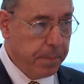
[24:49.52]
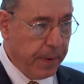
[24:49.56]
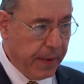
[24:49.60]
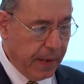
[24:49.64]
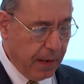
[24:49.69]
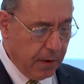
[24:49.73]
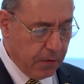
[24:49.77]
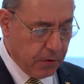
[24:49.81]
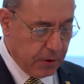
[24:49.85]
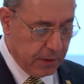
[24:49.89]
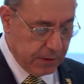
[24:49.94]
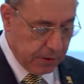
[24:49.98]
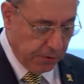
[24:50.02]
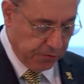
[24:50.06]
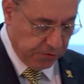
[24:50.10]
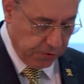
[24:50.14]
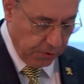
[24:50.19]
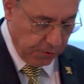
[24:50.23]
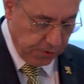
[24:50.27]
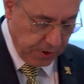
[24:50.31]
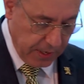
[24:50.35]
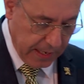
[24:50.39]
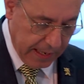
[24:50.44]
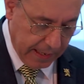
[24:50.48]
Parents
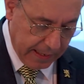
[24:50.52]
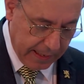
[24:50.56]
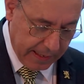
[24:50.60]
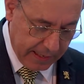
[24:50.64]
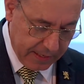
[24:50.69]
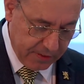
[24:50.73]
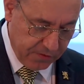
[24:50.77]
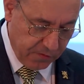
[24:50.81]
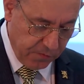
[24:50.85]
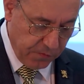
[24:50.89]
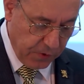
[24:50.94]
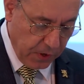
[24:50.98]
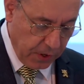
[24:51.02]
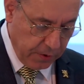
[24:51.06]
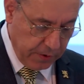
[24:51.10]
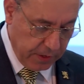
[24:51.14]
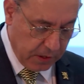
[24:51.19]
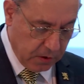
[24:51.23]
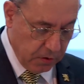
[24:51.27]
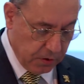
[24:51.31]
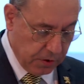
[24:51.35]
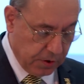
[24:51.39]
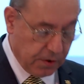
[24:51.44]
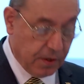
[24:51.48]
realized very
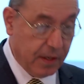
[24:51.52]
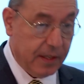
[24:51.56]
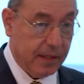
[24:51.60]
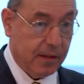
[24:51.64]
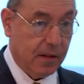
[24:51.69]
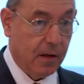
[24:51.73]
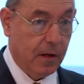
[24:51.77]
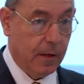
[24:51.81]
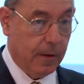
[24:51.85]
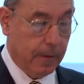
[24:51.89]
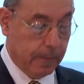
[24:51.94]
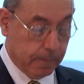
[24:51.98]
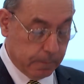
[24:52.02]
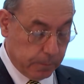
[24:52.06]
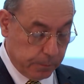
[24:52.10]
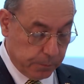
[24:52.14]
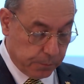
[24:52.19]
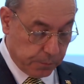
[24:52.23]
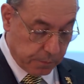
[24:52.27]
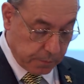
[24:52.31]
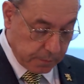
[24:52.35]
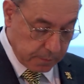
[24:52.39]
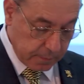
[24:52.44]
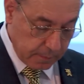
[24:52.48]
concretely
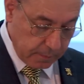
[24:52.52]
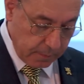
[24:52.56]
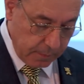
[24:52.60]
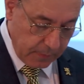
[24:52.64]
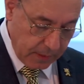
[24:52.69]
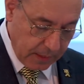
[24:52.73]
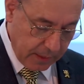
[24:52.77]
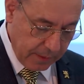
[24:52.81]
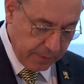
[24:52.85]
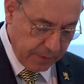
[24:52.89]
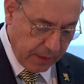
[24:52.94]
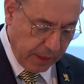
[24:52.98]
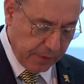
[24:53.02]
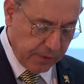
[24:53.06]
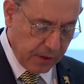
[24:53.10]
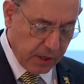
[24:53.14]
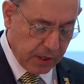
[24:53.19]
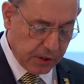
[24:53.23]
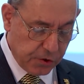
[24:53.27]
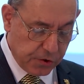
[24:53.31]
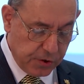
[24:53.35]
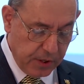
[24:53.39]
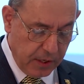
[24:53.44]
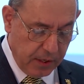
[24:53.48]
that
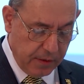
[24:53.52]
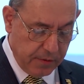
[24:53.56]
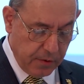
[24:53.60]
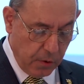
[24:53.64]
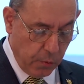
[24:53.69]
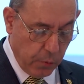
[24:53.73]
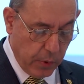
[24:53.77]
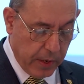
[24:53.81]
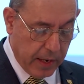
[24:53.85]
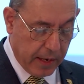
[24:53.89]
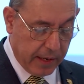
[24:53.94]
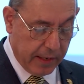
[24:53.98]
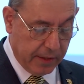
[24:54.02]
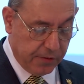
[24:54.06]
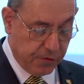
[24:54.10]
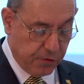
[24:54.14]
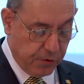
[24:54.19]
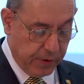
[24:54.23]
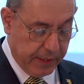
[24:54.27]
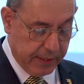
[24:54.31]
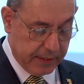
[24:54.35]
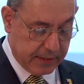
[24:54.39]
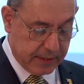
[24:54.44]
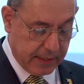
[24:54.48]
their children were
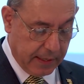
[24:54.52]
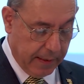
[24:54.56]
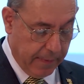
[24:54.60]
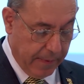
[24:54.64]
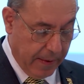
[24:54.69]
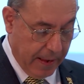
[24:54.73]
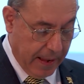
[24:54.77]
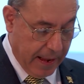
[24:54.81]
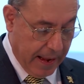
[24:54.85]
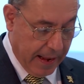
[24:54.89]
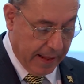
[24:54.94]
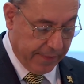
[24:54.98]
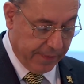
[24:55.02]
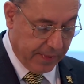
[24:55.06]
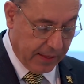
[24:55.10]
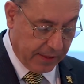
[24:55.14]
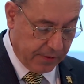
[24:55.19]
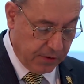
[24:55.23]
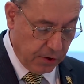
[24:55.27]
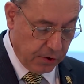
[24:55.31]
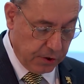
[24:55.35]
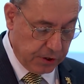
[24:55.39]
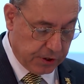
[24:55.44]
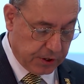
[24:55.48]
at risk and
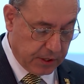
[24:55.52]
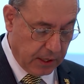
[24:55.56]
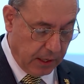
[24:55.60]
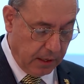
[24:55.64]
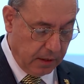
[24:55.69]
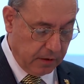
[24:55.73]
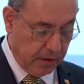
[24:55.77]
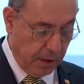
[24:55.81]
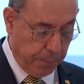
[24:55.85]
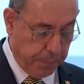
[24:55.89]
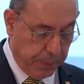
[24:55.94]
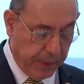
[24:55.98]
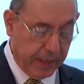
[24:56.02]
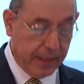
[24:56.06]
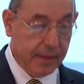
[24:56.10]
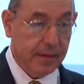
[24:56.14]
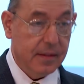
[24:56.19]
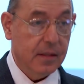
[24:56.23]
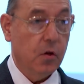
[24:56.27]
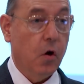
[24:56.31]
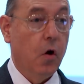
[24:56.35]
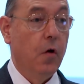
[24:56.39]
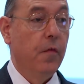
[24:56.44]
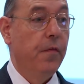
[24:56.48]
that the result
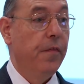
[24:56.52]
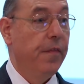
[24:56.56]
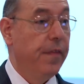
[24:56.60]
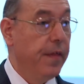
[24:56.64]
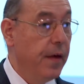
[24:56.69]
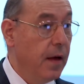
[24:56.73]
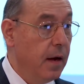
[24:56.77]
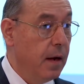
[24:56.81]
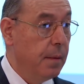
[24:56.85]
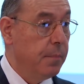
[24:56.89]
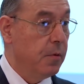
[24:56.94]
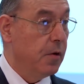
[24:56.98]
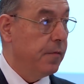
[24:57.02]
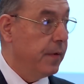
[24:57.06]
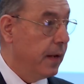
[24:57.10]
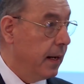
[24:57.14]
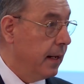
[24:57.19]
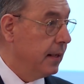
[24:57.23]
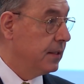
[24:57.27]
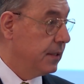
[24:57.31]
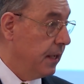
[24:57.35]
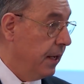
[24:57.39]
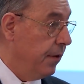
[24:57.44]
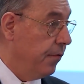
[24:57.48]
depended on their
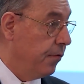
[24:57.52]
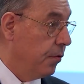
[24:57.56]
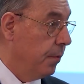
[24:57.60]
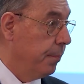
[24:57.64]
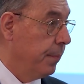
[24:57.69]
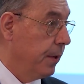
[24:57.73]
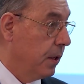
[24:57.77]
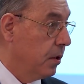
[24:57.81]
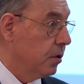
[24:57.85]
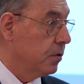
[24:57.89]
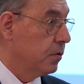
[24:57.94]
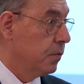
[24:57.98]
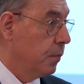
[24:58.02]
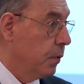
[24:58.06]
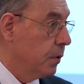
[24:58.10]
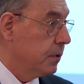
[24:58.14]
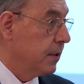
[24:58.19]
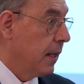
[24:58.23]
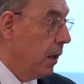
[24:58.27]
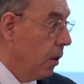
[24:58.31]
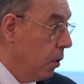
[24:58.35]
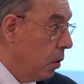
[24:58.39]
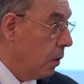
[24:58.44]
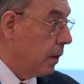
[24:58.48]
mobilization because it
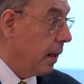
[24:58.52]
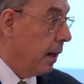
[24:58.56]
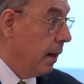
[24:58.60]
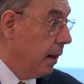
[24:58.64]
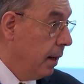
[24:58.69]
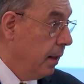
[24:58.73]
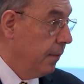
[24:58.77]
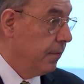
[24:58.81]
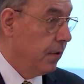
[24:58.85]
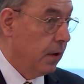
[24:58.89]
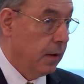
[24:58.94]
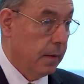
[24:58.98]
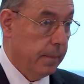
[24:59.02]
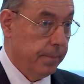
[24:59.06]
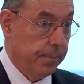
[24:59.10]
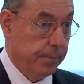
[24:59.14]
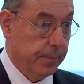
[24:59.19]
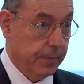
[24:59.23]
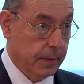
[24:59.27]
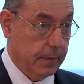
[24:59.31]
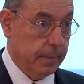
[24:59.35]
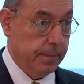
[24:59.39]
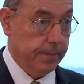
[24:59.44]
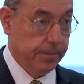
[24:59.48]
was at local level.
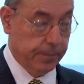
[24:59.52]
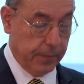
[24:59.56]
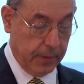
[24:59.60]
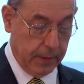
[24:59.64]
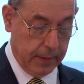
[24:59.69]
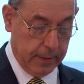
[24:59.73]
No?